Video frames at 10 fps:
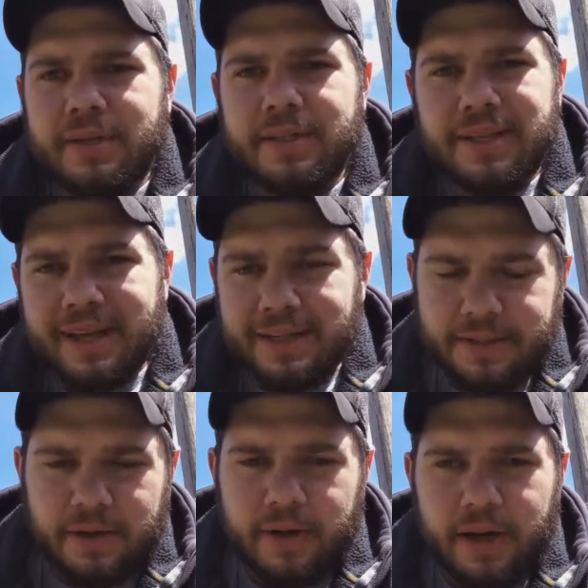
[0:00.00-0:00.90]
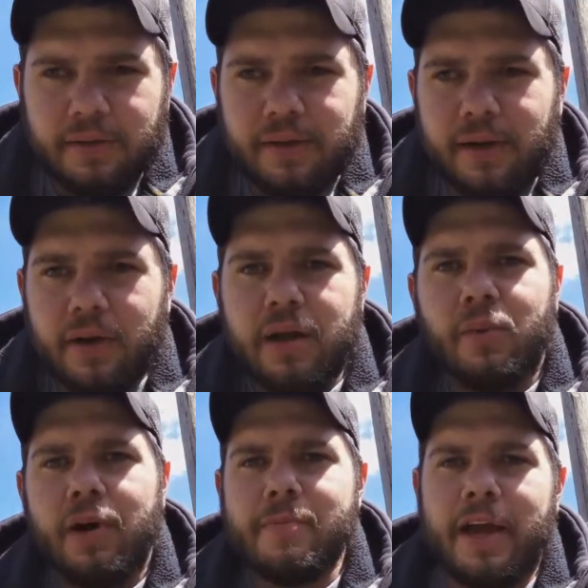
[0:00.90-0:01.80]
and designs that are out there
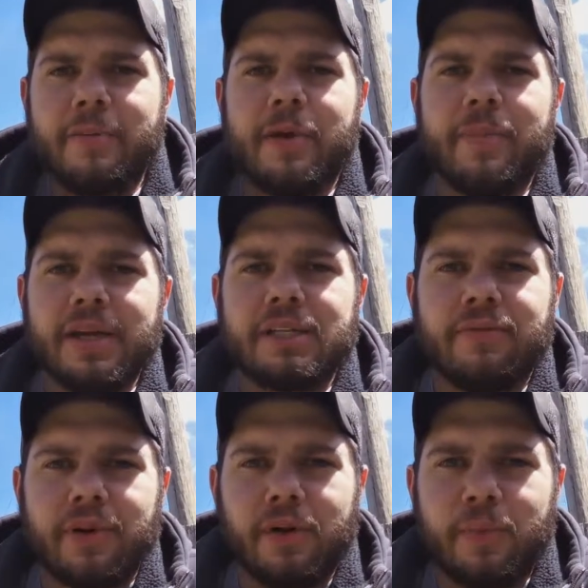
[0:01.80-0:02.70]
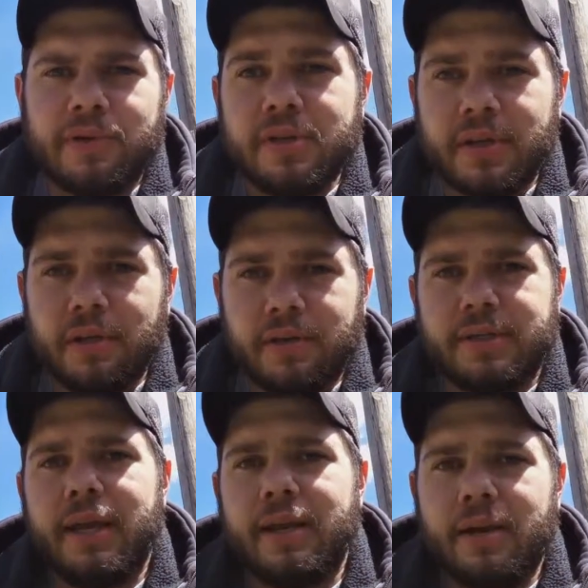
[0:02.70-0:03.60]
and what might be best for your particular
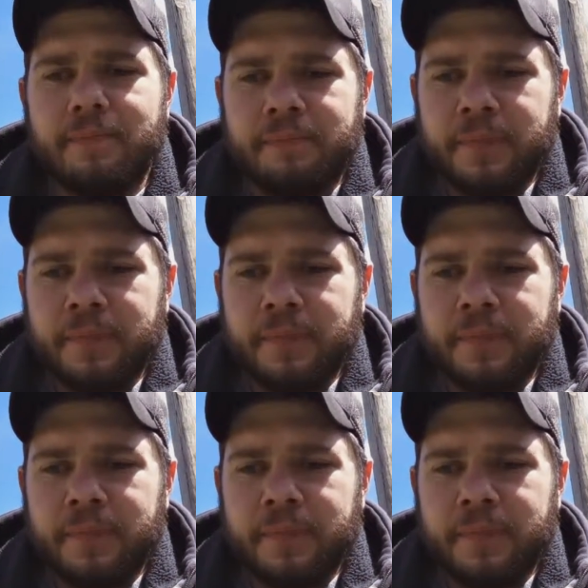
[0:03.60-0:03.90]
setup.